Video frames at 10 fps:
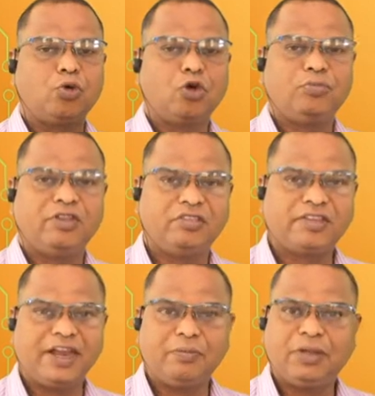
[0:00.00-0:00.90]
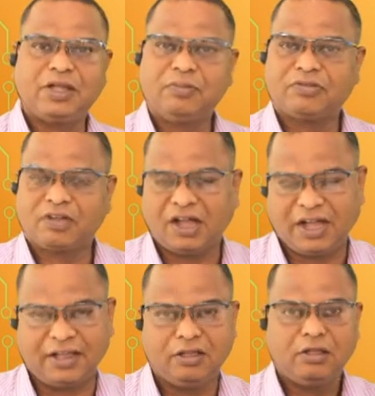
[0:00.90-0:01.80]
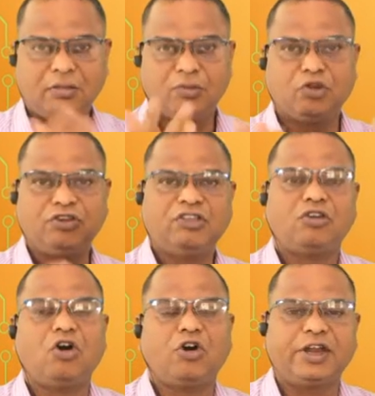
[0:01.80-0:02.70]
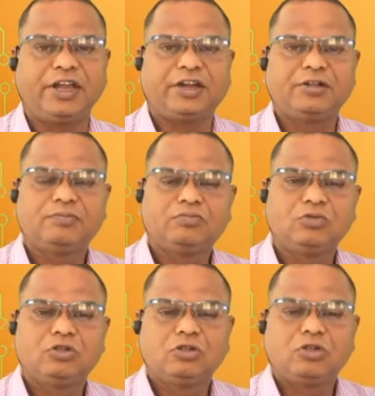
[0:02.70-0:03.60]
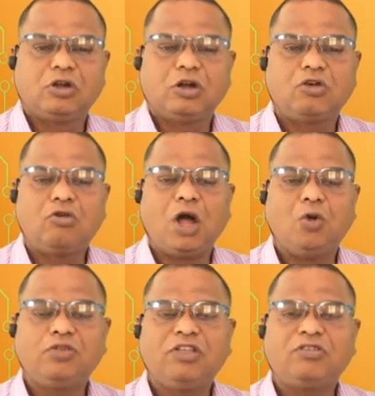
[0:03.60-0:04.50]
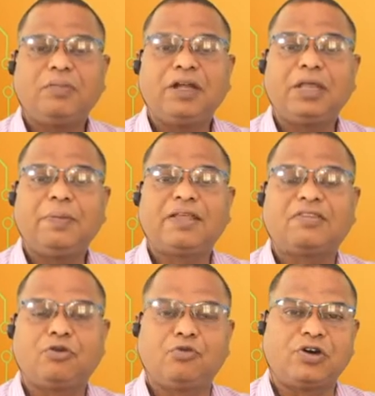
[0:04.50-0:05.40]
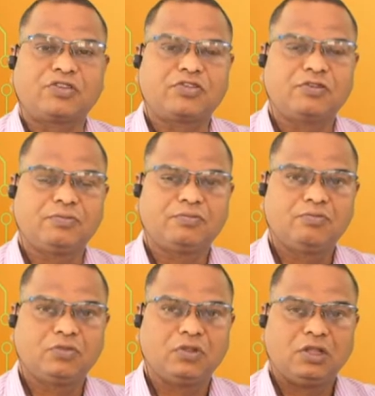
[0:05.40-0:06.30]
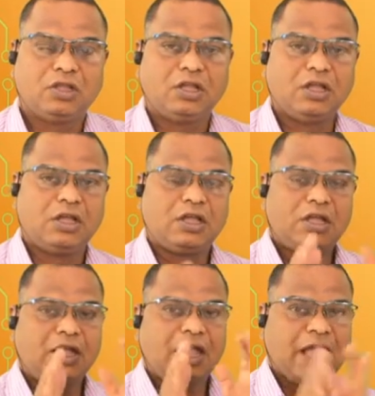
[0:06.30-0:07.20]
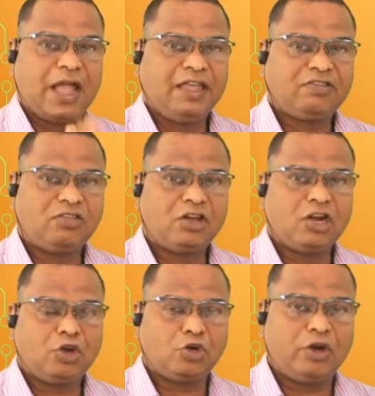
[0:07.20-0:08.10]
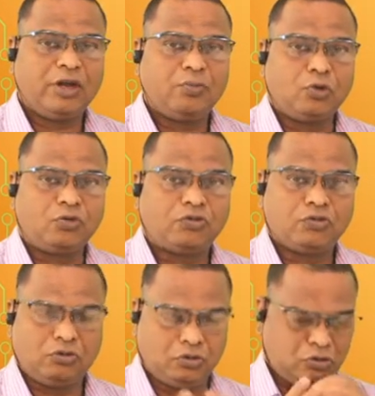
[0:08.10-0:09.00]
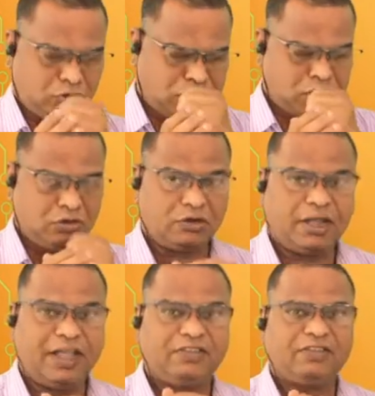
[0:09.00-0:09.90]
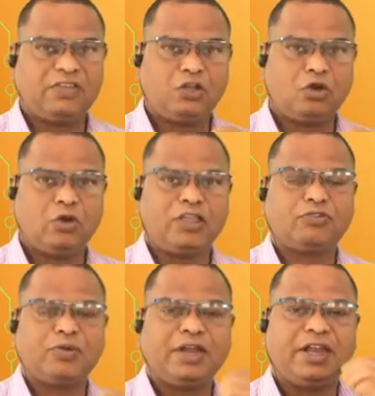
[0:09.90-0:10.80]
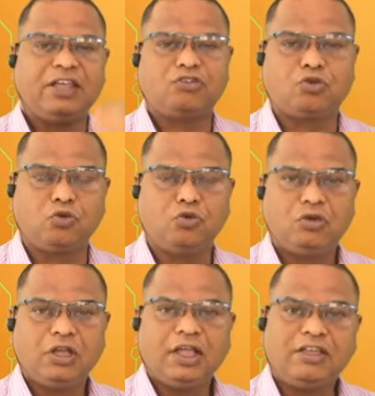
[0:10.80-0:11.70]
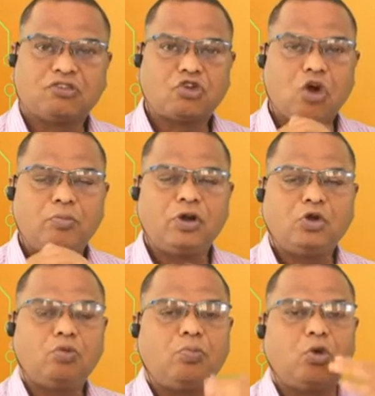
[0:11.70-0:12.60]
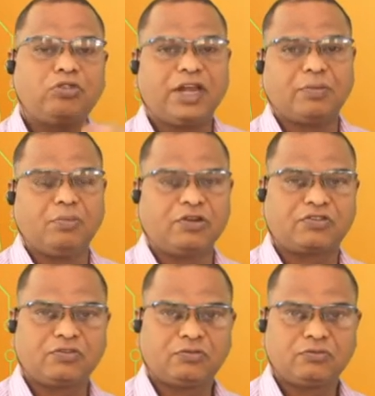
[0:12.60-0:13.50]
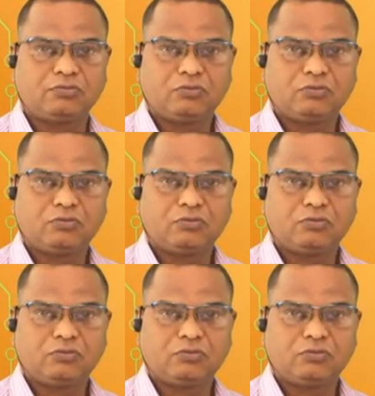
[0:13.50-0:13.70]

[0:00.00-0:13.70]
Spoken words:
of this gate becomes high because it is a OR gate. Now how this multiplexer works? As the control inputs S0, S1 and S2 is common to both that mux.